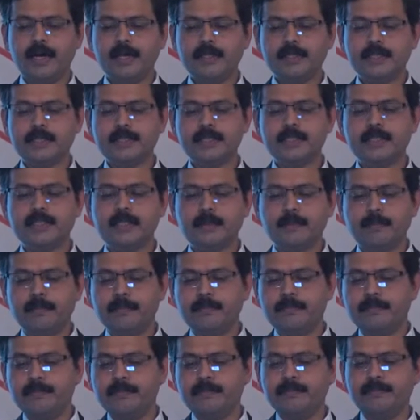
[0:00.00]
This is the
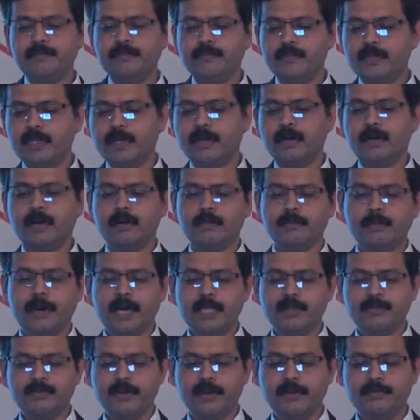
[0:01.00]

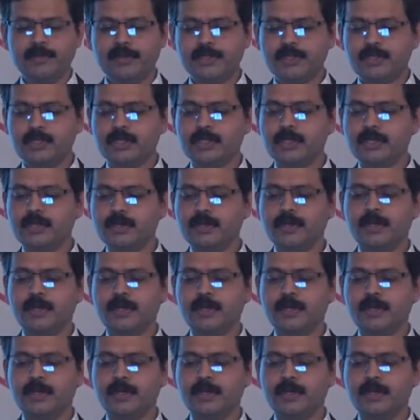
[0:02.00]
pathway which